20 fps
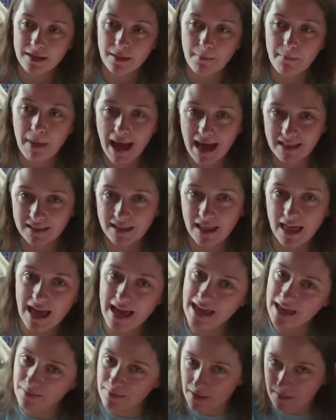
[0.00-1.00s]

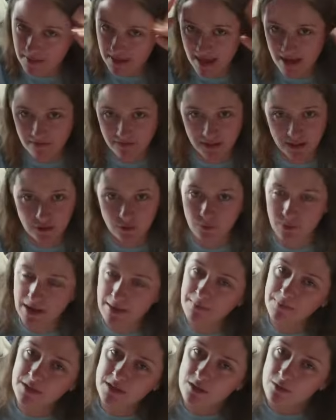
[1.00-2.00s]
bat-like, maybe they have little
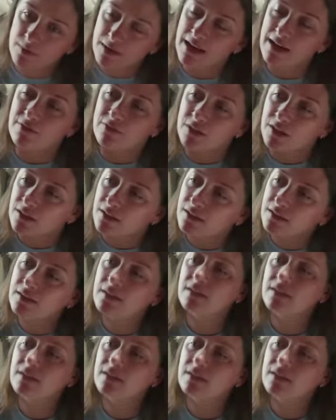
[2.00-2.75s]
whips or whatever,